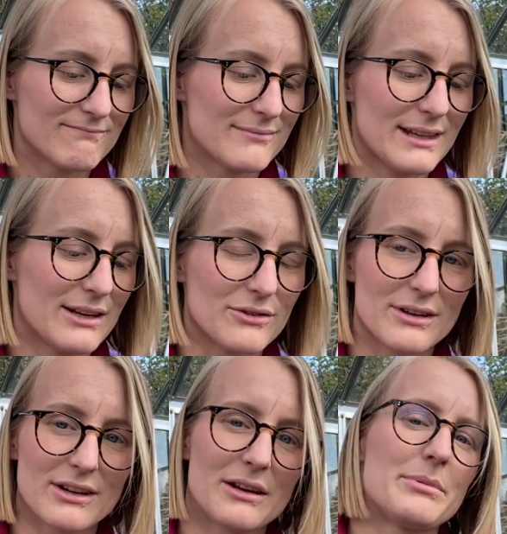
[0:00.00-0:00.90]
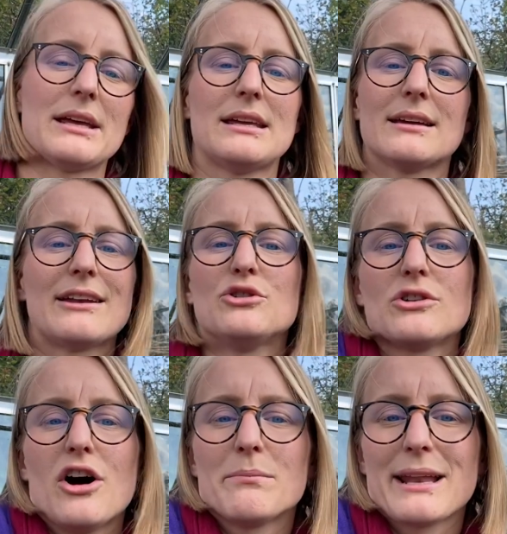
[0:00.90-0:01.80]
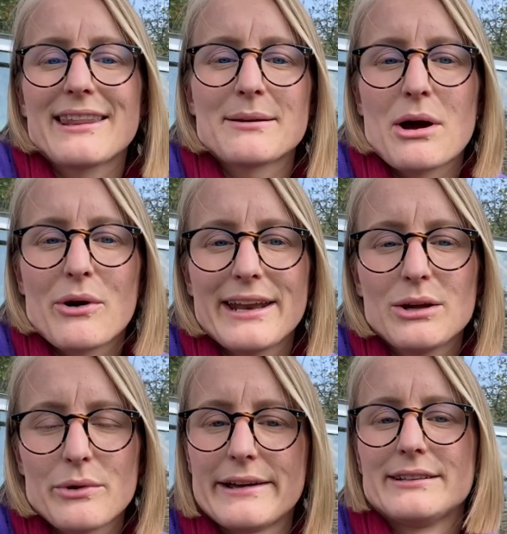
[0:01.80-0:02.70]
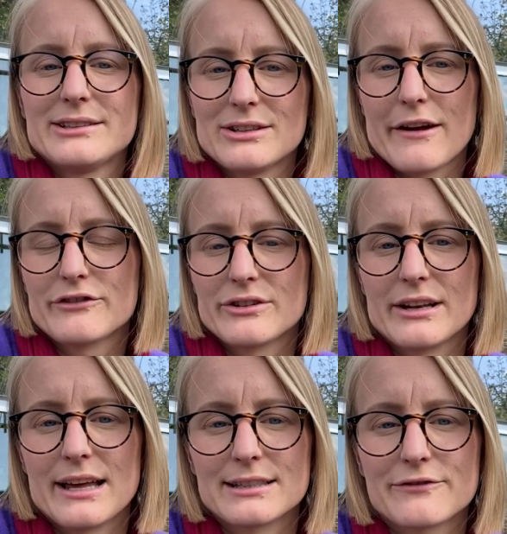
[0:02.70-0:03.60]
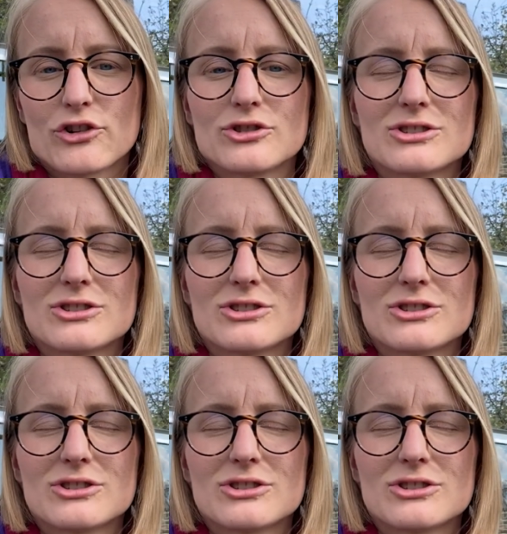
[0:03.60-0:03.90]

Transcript: you know, they're going to be, and you can't plant them out anyway until after the last frost.